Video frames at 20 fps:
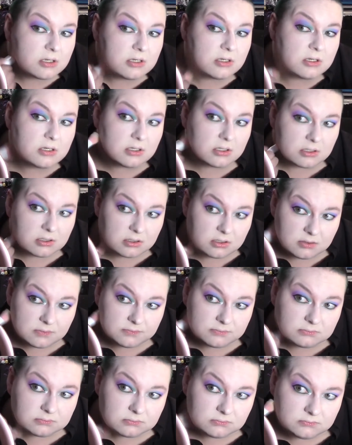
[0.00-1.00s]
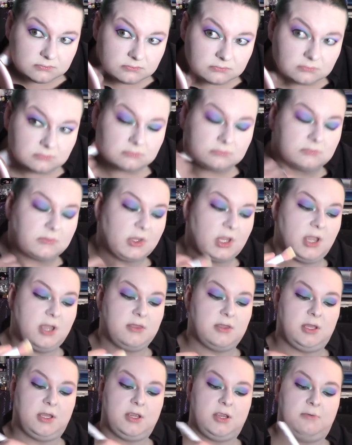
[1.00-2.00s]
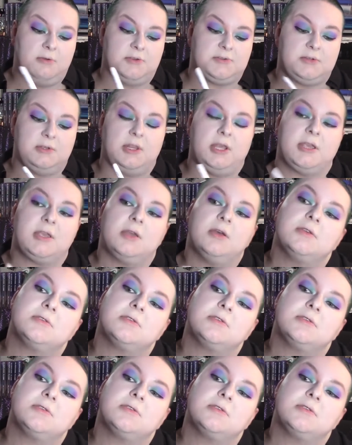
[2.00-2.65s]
Um, and then I'm also like